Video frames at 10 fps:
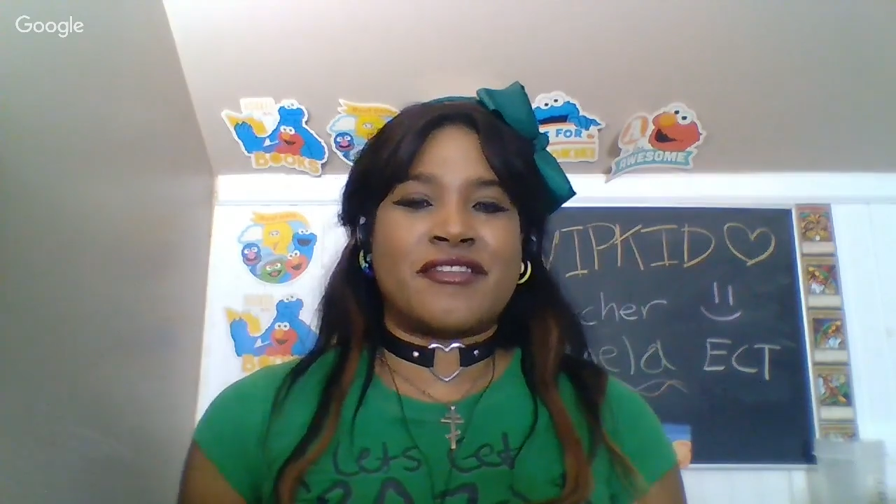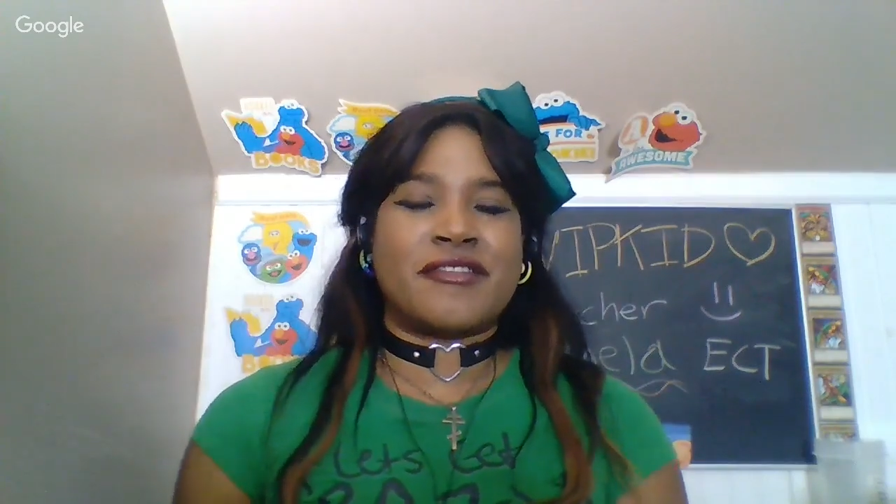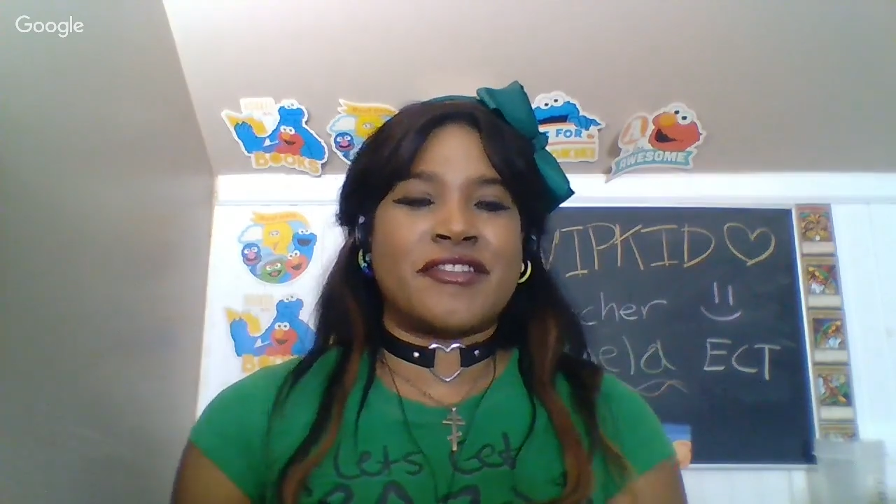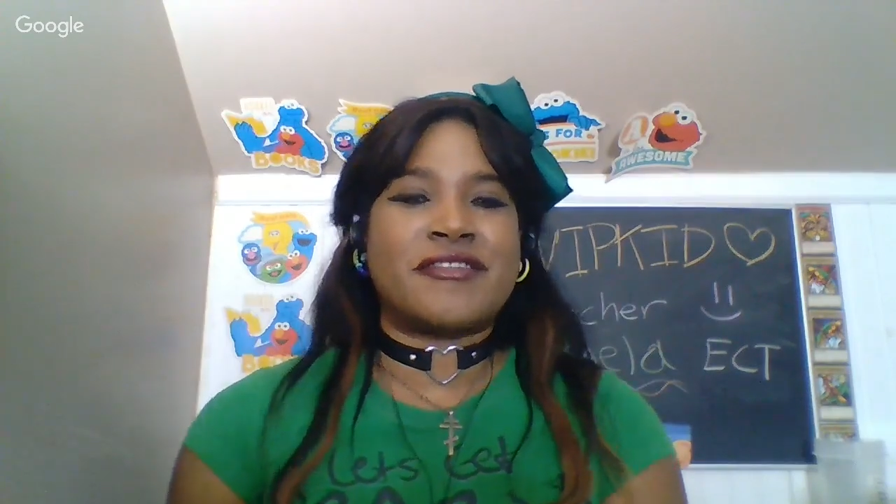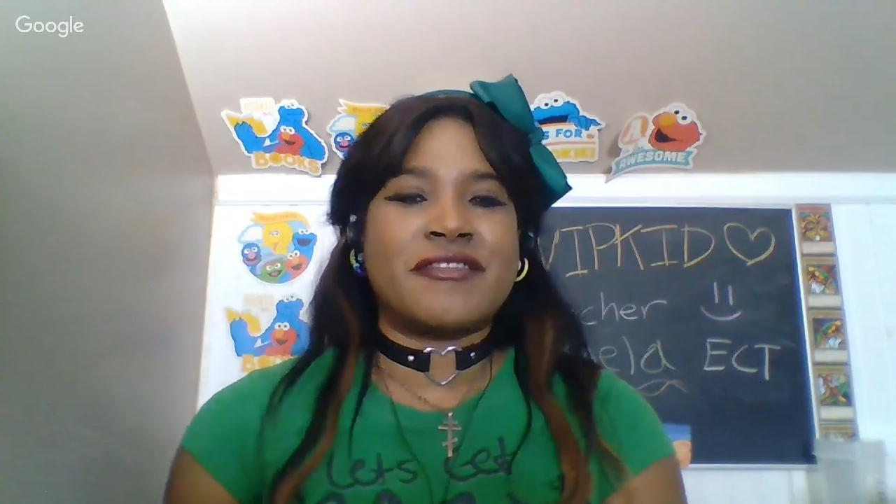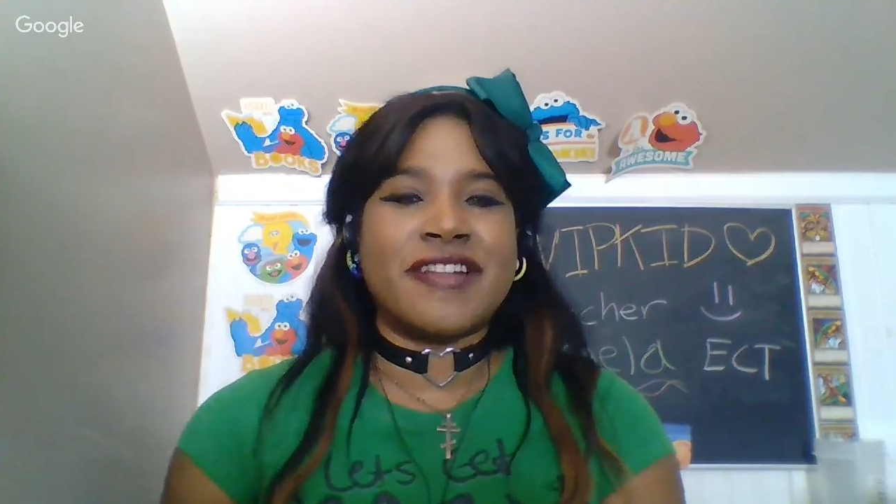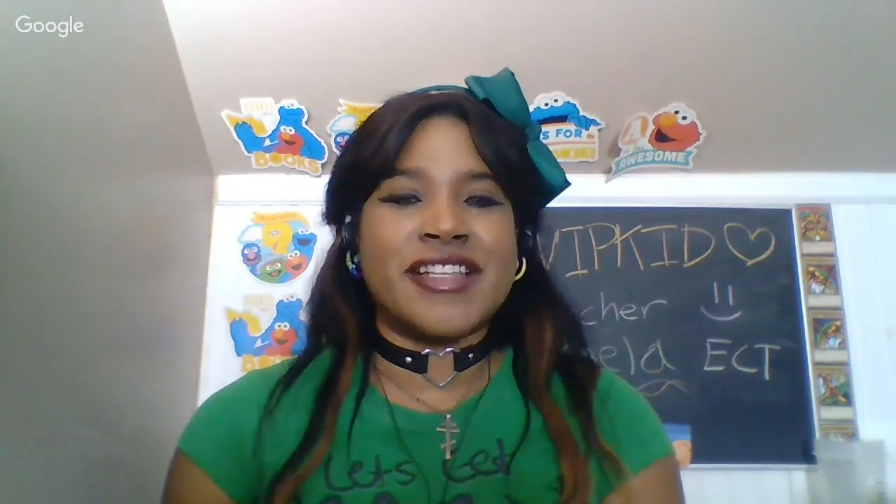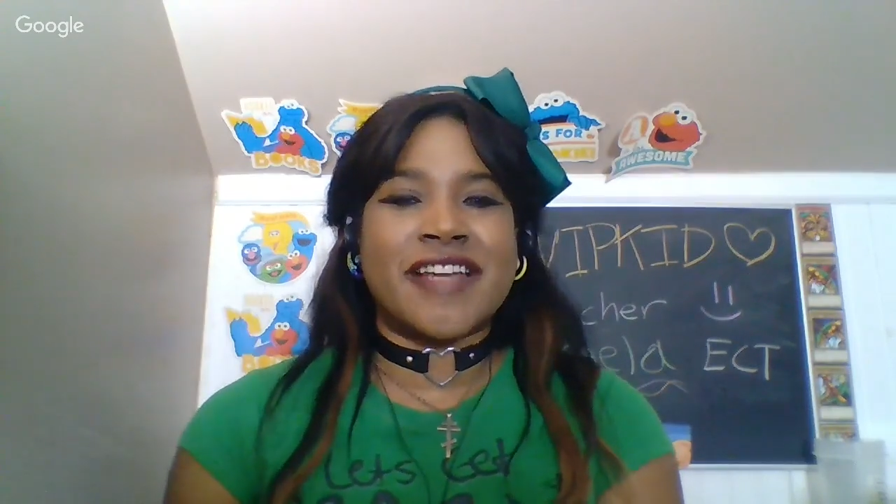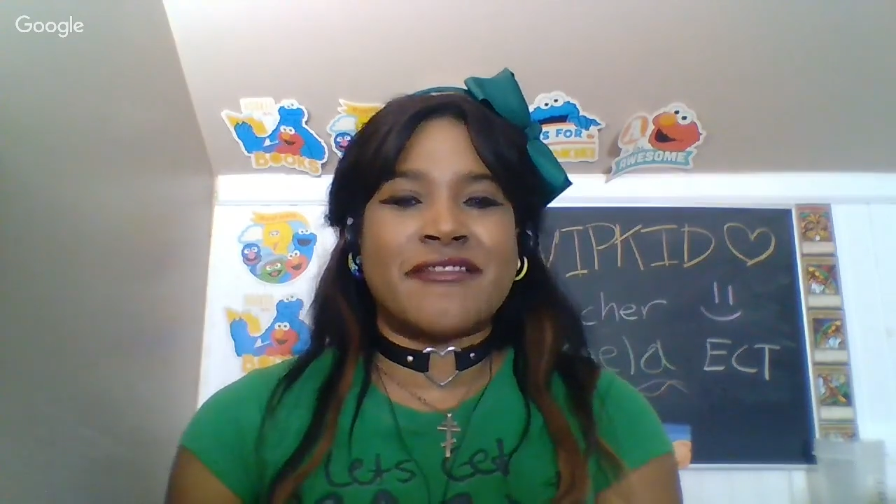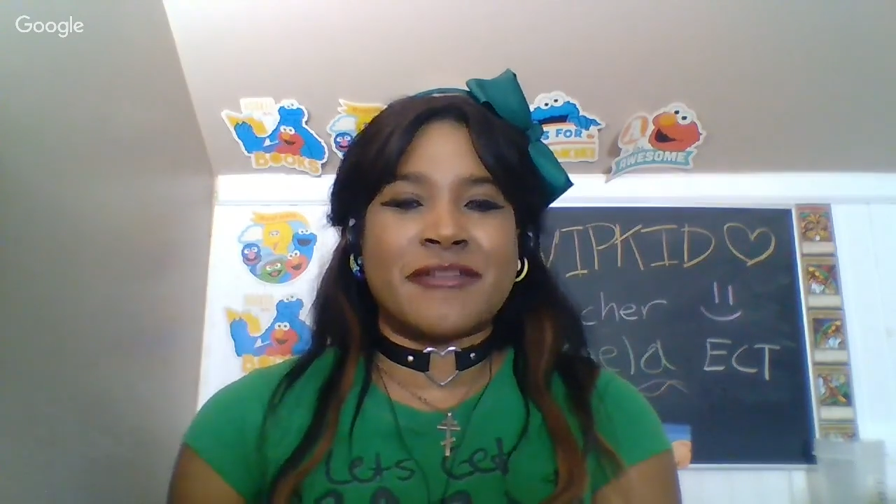short
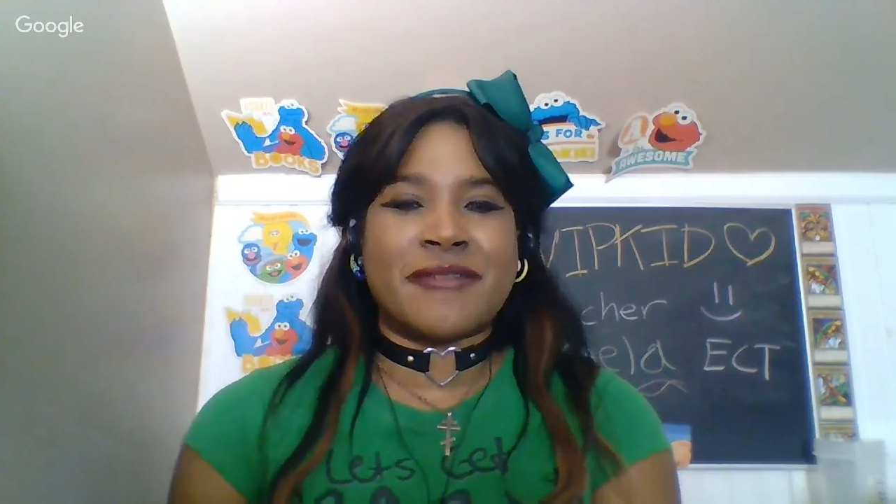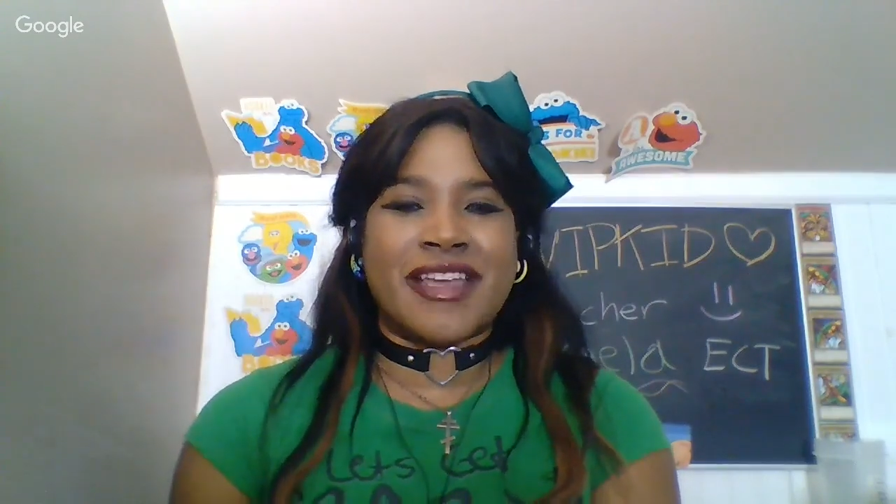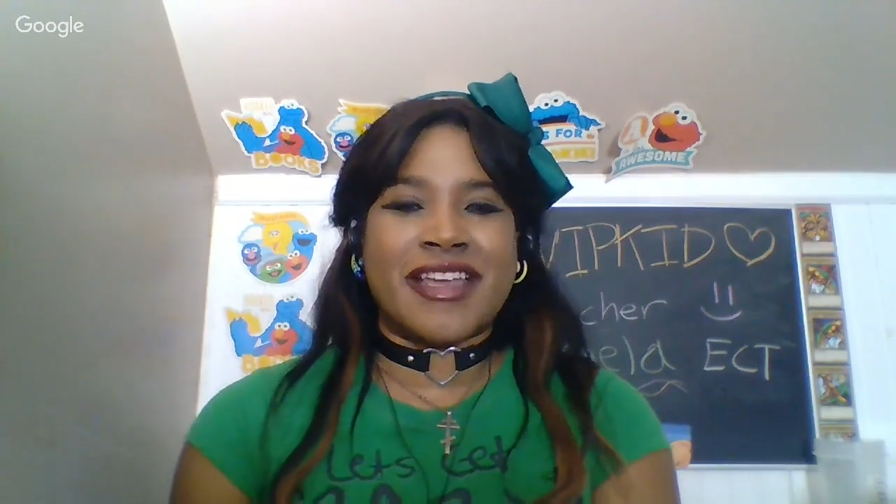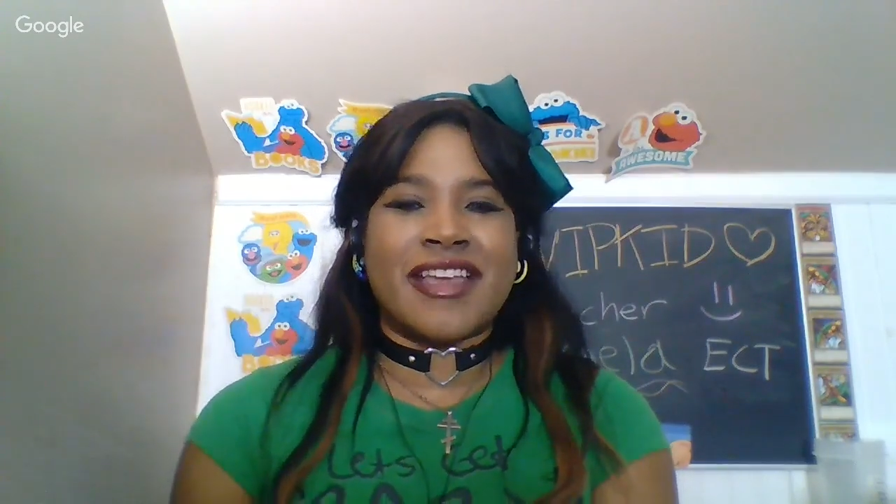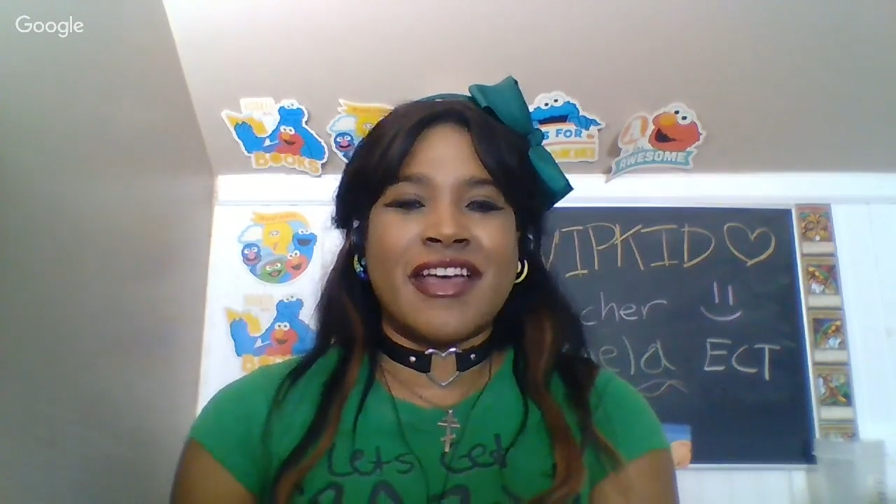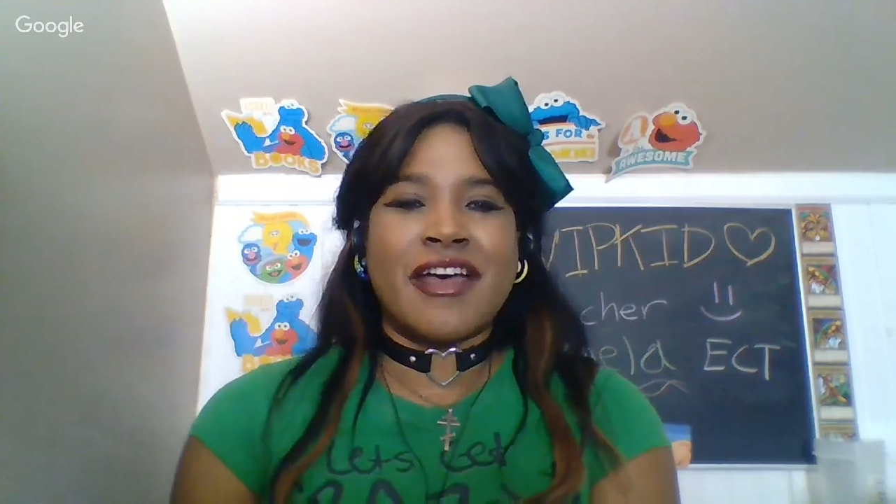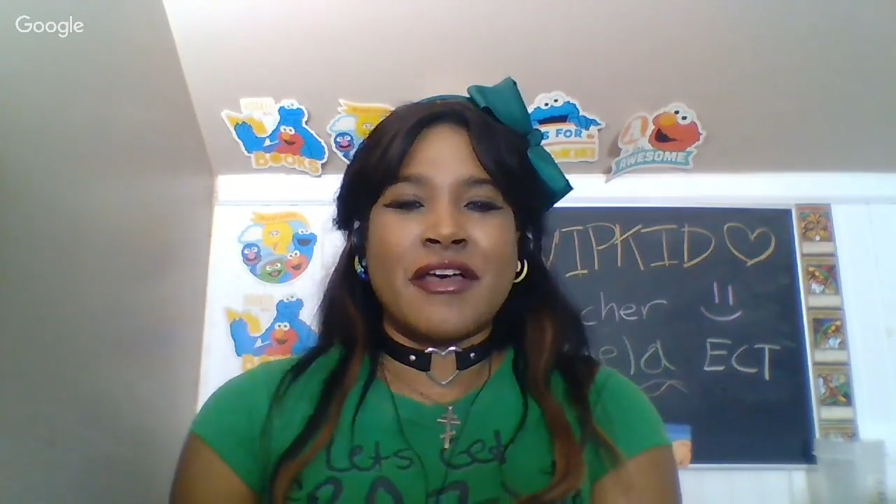stories every week,